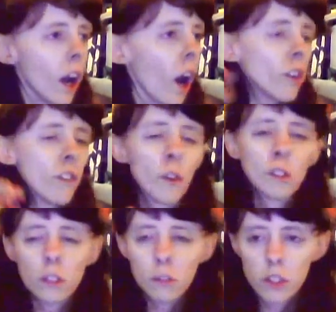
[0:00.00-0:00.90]
Only
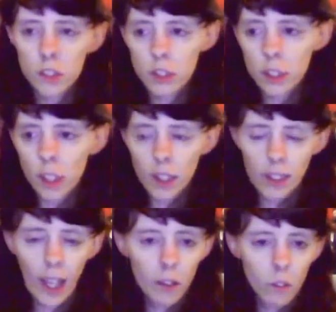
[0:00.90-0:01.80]
Fools and Horses.
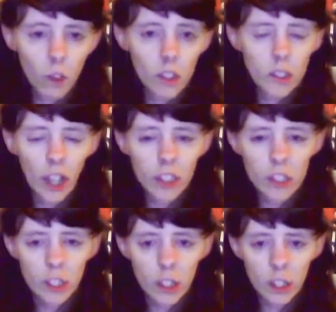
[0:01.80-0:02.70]
That was
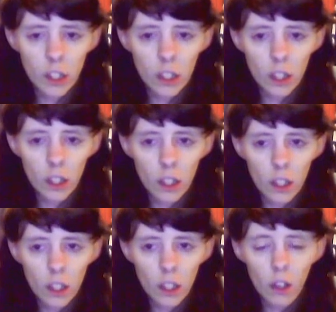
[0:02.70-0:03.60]
actually,
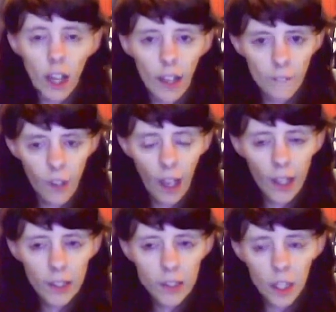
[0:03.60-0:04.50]
okay,
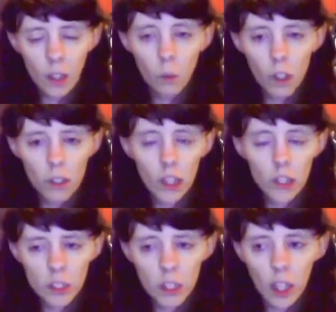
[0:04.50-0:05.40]
fact, was
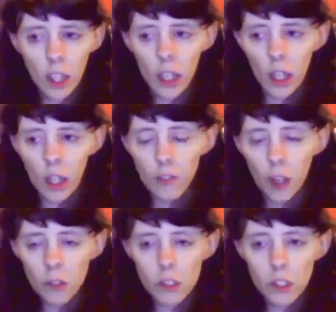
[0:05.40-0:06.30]
actually
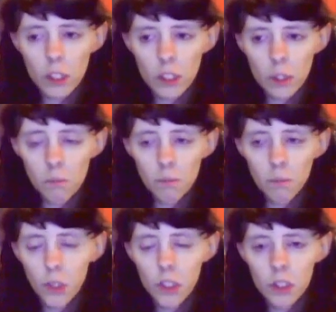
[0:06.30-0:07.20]
voted
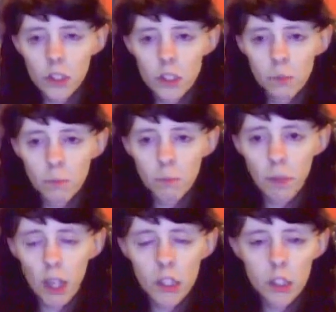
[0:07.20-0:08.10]
Britain's
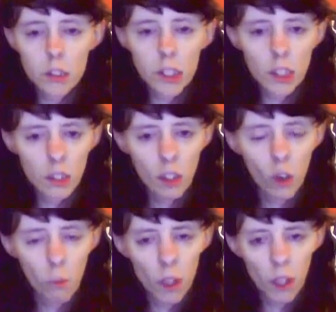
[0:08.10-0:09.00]
best
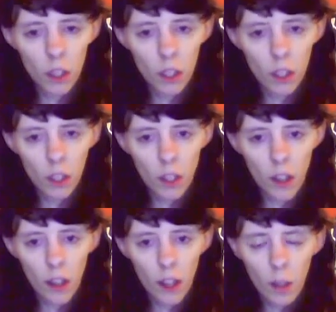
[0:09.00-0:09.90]
sitcom,
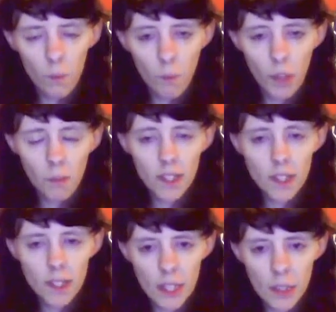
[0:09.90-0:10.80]

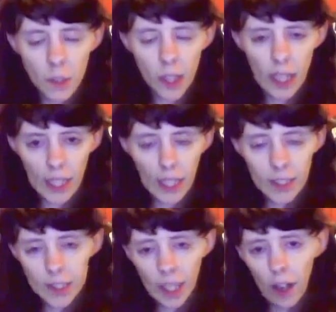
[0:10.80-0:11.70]
BBC one.
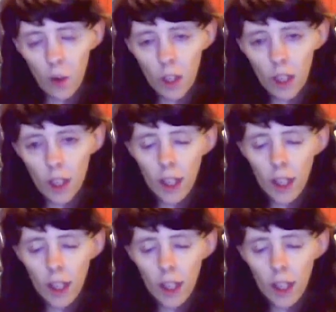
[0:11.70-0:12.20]
So